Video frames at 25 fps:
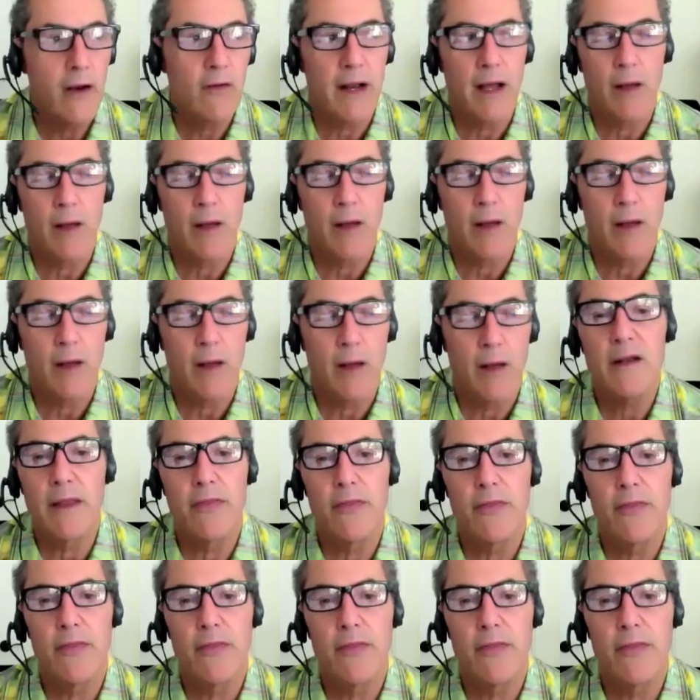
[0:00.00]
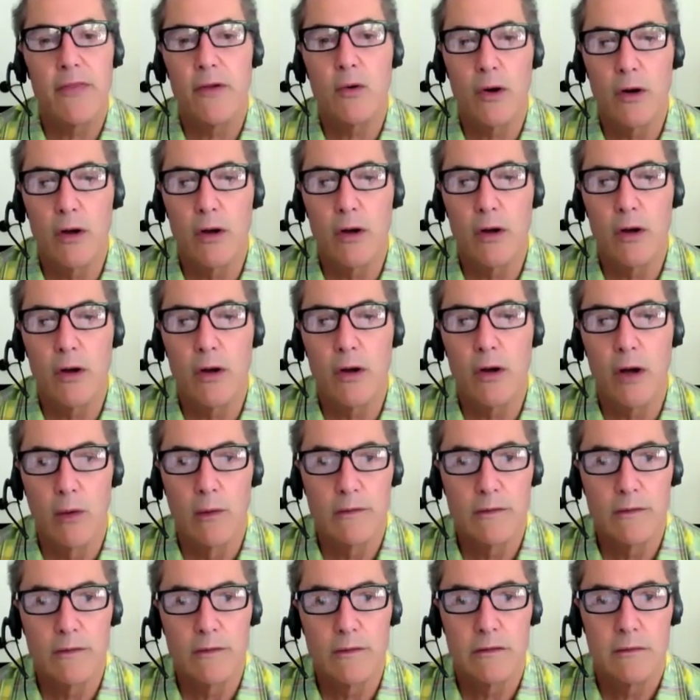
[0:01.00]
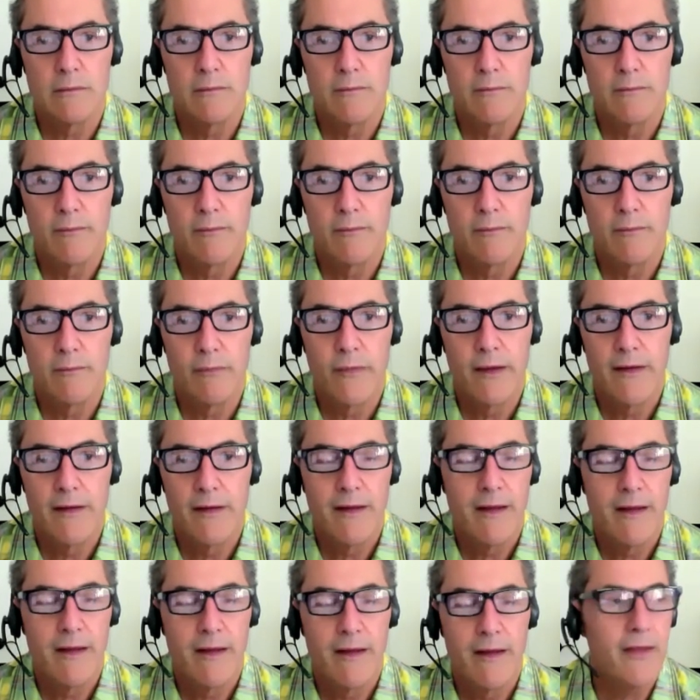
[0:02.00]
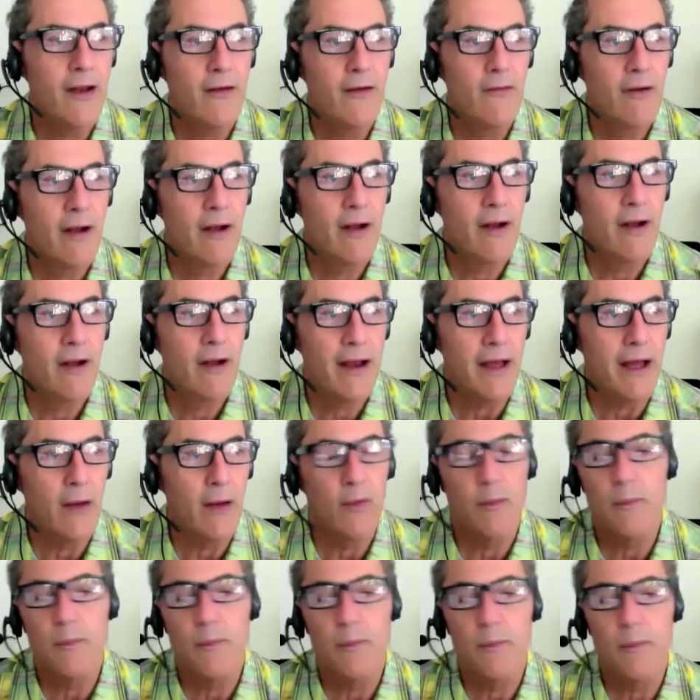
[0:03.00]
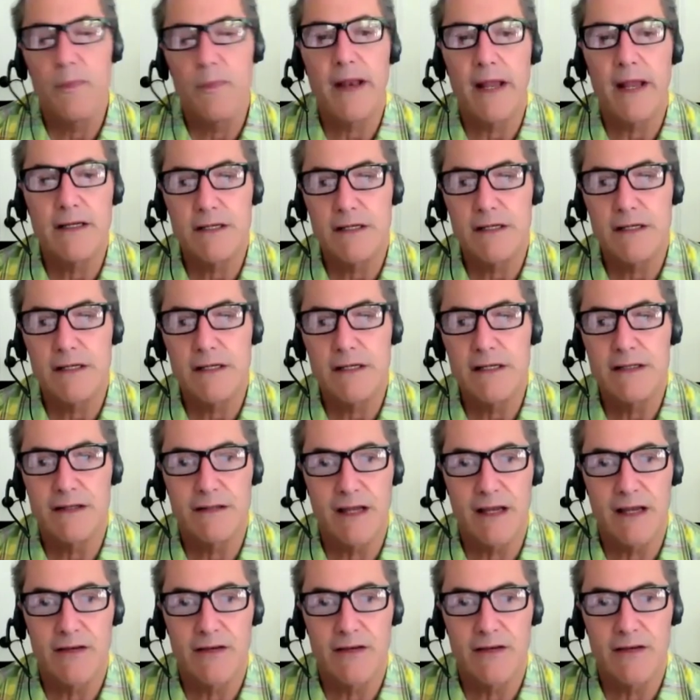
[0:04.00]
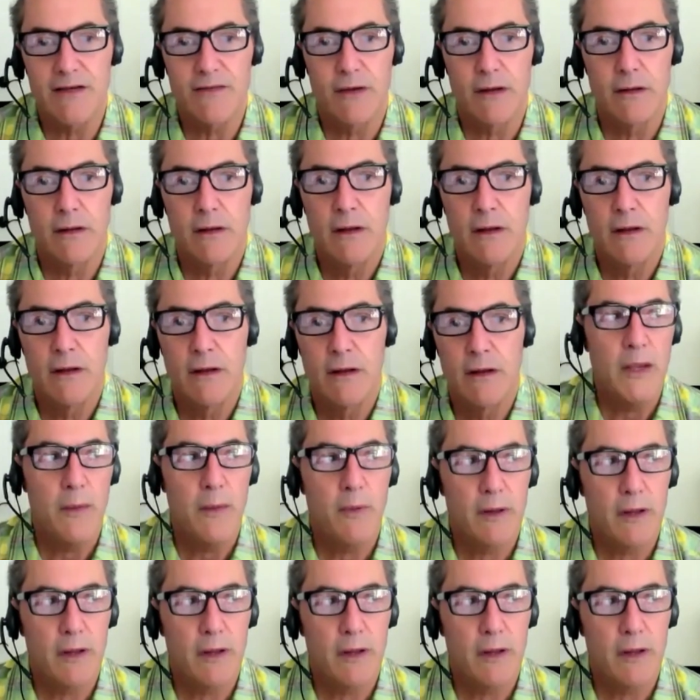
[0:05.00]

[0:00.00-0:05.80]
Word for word: At Enright, I will hit my third quarter goals. At Enright, I will be financially successful.